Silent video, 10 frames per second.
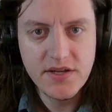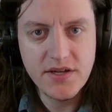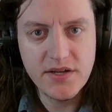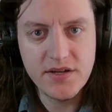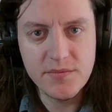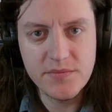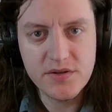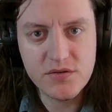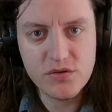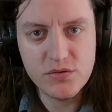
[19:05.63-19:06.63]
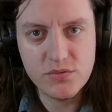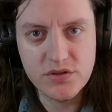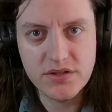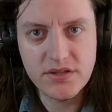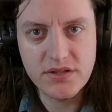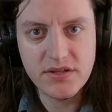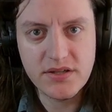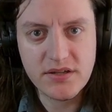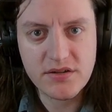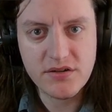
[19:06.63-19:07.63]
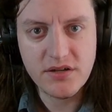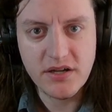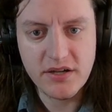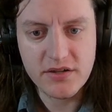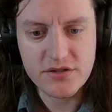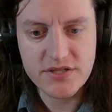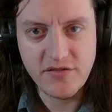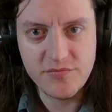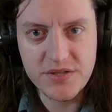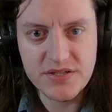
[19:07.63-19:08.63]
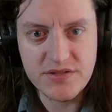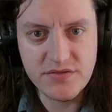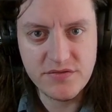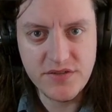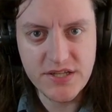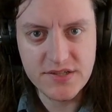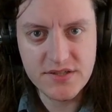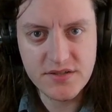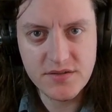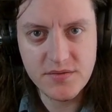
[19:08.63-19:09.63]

who will herself be defeated,